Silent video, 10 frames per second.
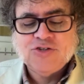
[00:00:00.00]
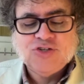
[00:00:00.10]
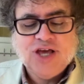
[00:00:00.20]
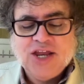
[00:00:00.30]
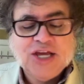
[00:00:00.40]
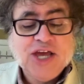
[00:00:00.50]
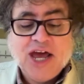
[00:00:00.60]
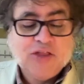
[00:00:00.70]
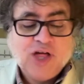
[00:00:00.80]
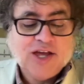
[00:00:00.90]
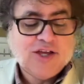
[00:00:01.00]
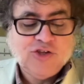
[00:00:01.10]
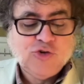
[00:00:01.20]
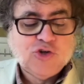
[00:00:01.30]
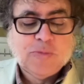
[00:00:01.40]
again, like
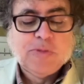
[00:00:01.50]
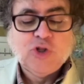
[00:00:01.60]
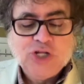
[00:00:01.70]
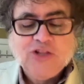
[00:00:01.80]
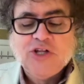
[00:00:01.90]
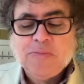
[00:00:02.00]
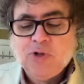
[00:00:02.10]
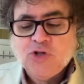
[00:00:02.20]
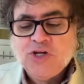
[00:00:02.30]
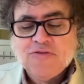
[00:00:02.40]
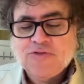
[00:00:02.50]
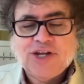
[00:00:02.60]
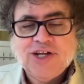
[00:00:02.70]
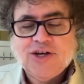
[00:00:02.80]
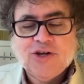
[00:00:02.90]
you completely believe
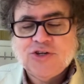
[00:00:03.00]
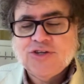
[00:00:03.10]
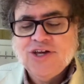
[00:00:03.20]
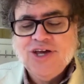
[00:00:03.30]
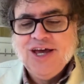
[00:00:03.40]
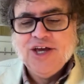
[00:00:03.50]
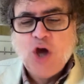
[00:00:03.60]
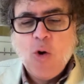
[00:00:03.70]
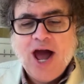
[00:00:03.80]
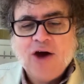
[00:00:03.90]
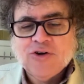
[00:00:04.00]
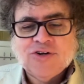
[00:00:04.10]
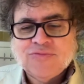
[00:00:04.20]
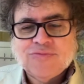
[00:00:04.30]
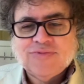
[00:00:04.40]
that he could go out
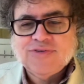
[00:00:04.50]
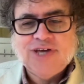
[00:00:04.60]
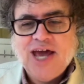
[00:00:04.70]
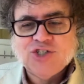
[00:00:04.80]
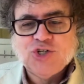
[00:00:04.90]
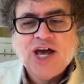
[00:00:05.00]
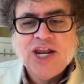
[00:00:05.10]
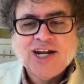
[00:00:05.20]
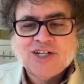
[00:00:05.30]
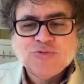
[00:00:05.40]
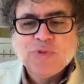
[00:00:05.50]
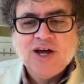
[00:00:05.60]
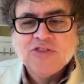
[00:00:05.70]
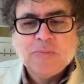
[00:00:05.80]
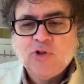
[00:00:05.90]
and catch 9 innings
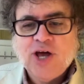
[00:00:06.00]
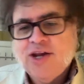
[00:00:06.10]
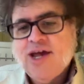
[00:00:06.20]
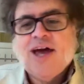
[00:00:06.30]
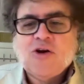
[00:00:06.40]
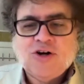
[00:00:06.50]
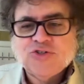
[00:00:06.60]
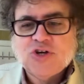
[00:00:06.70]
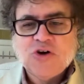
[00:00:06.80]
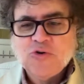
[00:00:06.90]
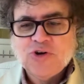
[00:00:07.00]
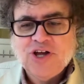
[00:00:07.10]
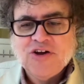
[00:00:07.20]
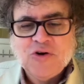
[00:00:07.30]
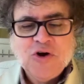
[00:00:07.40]
behind the plate, and also,
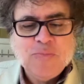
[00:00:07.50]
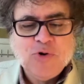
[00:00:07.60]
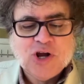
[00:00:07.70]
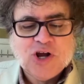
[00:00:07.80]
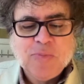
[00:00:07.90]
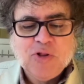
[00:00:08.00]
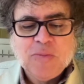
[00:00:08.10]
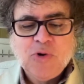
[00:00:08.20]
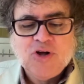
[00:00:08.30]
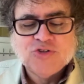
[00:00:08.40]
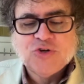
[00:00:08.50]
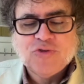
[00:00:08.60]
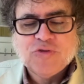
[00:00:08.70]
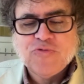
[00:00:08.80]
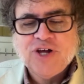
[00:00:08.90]
put a couple of balls
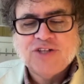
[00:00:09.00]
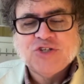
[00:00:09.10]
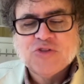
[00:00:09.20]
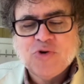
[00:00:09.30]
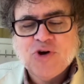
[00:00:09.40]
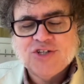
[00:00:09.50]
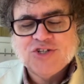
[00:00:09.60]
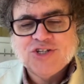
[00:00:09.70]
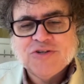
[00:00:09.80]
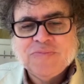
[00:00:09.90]
over the fence in the process.